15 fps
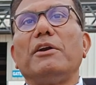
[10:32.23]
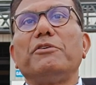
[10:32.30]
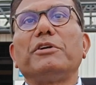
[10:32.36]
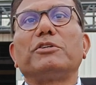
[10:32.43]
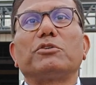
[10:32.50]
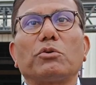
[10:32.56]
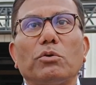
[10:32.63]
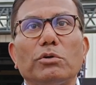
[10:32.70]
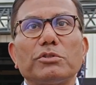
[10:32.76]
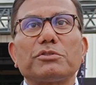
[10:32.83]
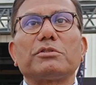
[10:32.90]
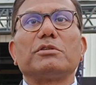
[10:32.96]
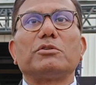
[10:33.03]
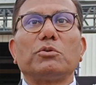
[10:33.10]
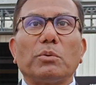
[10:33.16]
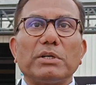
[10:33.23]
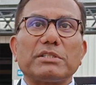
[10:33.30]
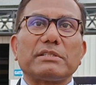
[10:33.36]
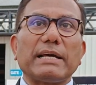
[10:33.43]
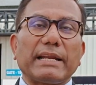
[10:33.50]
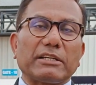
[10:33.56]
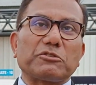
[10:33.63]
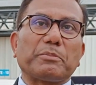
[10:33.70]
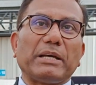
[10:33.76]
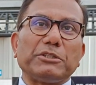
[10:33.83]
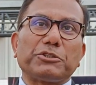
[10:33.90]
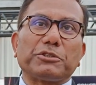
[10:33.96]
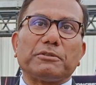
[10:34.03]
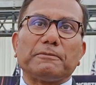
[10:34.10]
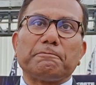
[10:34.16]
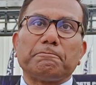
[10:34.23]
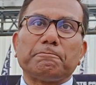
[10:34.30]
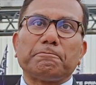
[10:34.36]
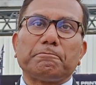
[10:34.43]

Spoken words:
100 crores towards that expansion.